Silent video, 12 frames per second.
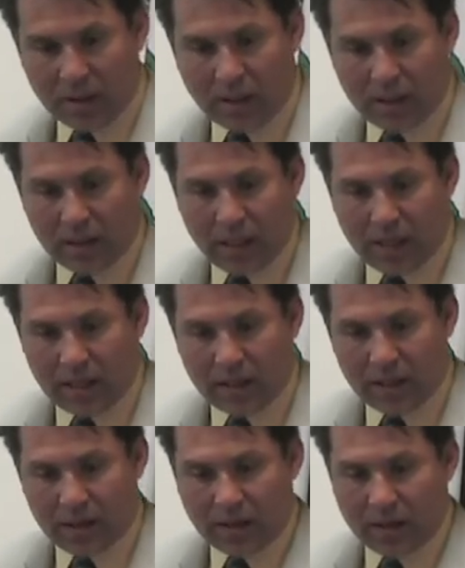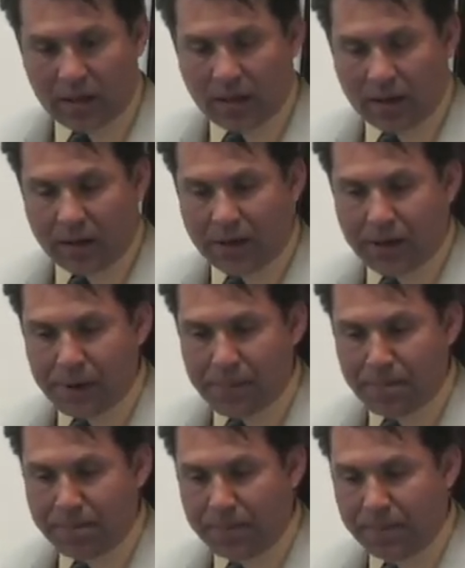And then
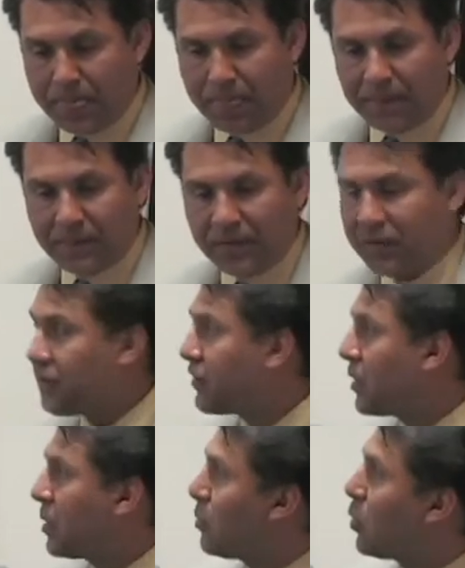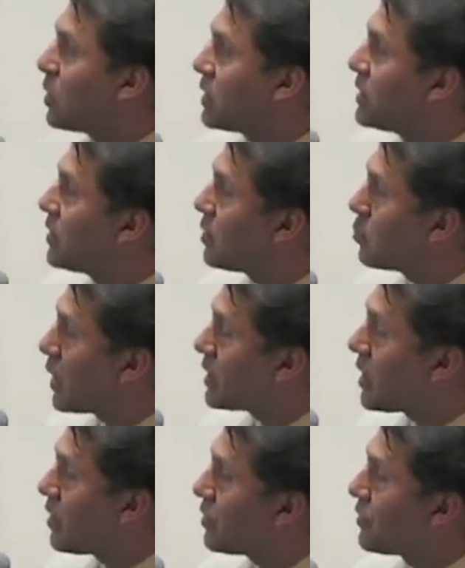um, this is just a, a, more detailed
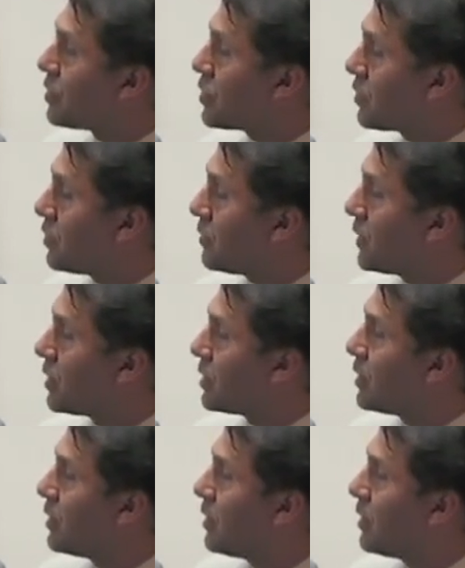breakdown of the general fund.